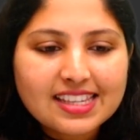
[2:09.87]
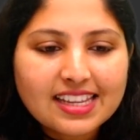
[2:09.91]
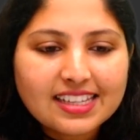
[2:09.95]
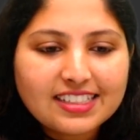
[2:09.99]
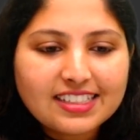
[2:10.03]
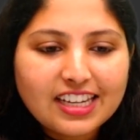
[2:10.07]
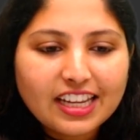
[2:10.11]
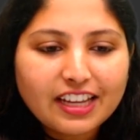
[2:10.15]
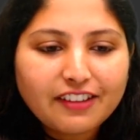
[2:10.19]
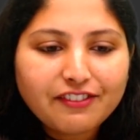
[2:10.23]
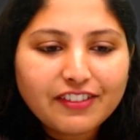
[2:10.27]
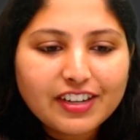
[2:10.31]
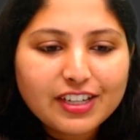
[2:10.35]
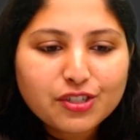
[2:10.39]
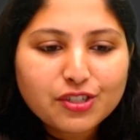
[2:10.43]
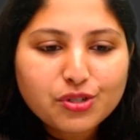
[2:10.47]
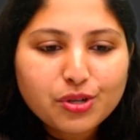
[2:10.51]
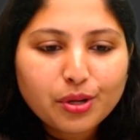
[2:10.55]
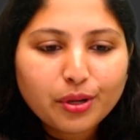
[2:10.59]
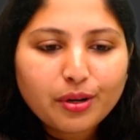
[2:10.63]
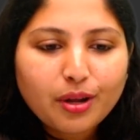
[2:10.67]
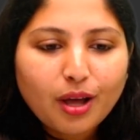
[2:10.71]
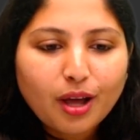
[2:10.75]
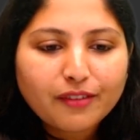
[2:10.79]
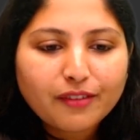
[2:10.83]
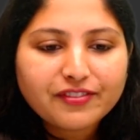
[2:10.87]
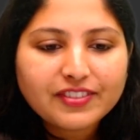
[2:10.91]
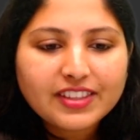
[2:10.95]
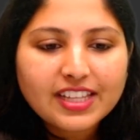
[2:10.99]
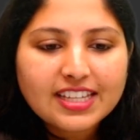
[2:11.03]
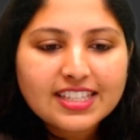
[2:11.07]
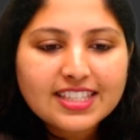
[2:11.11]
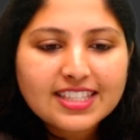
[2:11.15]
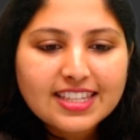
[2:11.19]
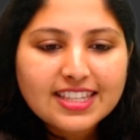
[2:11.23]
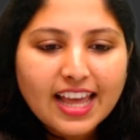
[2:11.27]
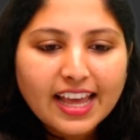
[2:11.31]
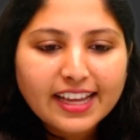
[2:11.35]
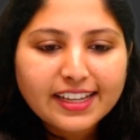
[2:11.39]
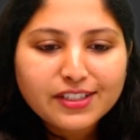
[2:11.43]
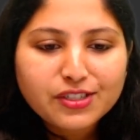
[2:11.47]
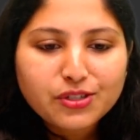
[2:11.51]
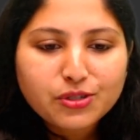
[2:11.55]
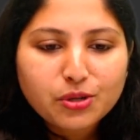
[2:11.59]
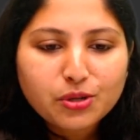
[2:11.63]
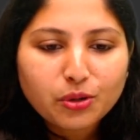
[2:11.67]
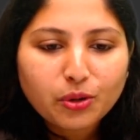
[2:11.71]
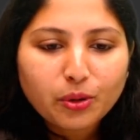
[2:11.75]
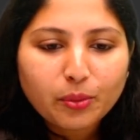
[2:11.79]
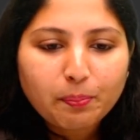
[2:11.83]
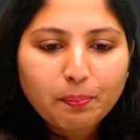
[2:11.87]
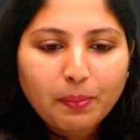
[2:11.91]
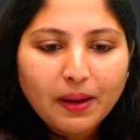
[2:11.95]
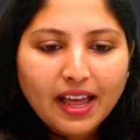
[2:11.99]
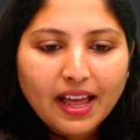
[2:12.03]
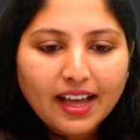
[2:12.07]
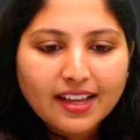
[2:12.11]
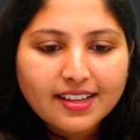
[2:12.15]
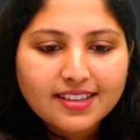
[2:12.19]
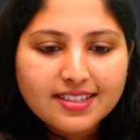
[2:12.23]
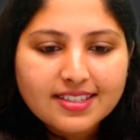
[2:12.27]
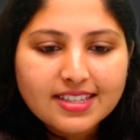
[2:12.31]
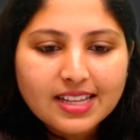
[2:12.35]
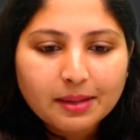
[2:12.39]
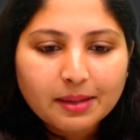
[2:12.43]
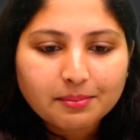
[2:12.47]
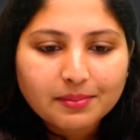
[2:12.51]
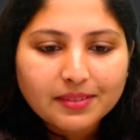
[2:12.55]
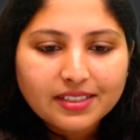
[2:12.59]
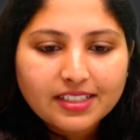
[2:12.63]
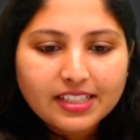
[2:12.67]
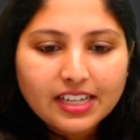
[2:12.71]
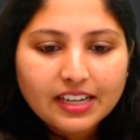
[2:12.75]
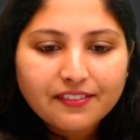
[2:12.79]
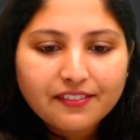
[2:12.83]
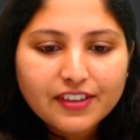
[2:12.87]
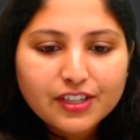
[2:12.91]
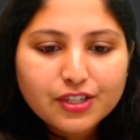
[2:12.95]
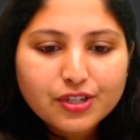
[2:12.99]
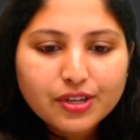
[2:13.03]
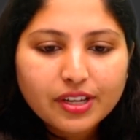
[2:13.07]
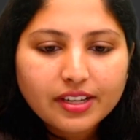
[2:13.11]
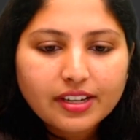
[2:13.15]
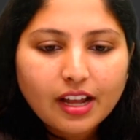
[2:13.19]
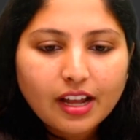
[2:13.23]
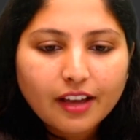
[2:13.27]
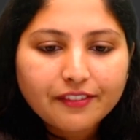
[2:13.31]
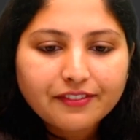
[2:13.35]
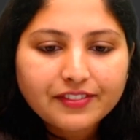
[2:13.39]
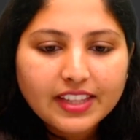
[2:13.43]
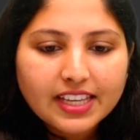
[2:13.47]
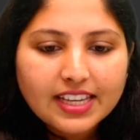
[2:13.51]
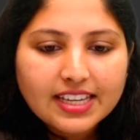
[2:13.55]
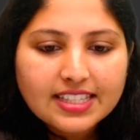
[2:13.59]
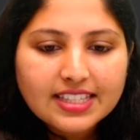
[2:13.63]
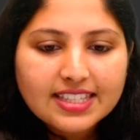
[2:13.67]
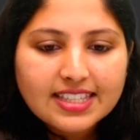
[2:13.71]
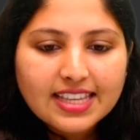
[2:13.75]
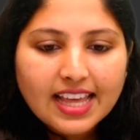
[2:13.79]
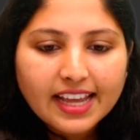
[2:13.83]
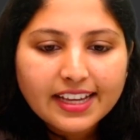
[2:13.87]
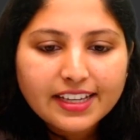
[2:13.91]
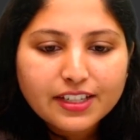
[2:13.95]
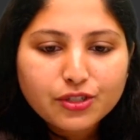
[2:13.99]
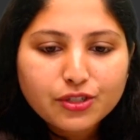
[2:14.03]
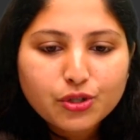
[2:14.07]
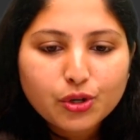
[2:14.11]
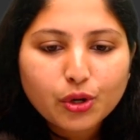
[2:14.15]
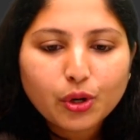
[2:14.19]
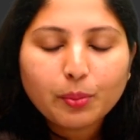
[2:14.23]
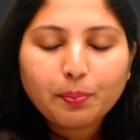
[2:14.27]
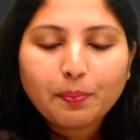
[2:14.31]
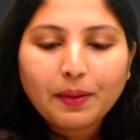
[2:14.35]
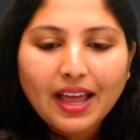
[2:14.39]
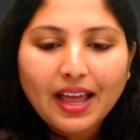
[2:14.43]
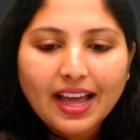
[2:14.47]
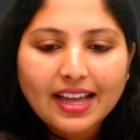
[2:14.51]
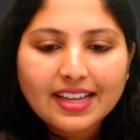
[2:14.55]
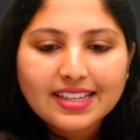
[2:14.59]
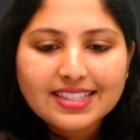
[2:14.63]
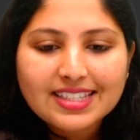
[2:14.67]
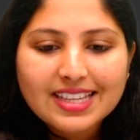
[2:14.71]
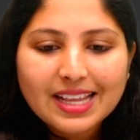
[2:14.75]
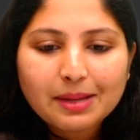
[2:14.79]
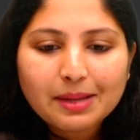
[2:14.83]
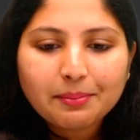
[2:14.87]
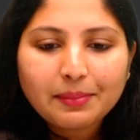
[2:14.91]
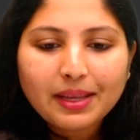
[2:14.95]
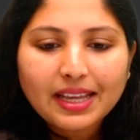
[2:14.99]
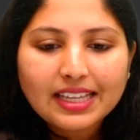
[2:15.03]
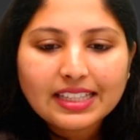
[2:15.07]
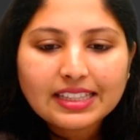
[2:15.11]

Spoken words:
Division of the cytoplasm. Division of the cytoplasm